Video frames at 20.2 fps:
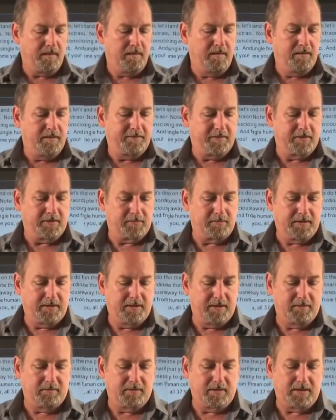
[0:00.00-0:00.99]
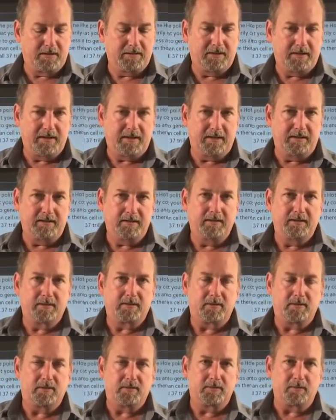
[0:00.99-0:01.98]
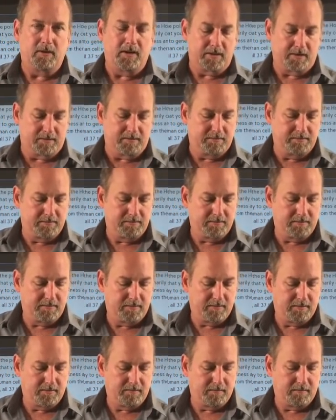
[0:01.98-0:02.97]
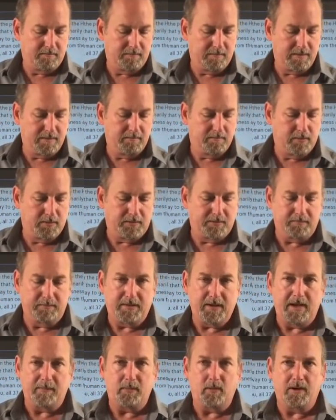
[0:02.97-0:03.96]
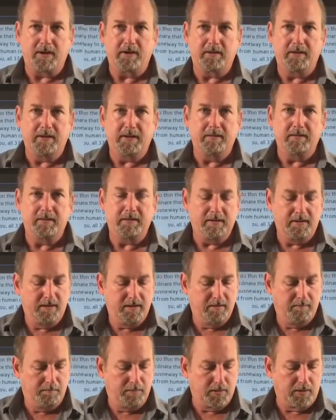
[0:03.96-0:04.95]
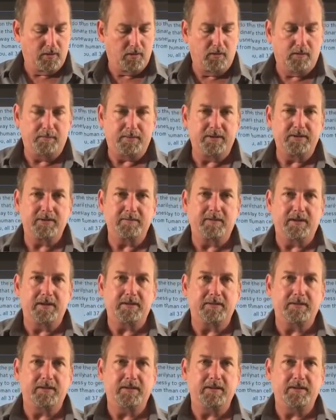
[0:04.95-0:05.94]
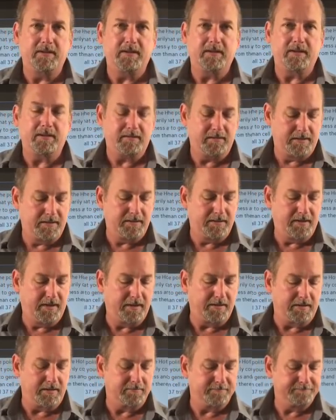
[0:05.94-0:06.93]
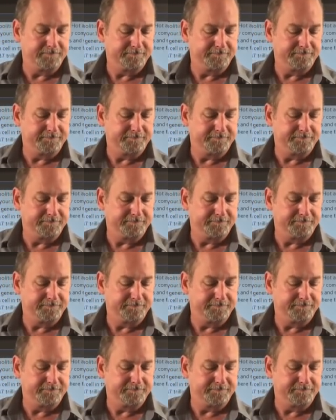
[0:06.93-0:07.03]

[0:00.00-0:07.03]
First one here will contain the cold water. Pour some tap water in, put a whole bunch of ice in the container.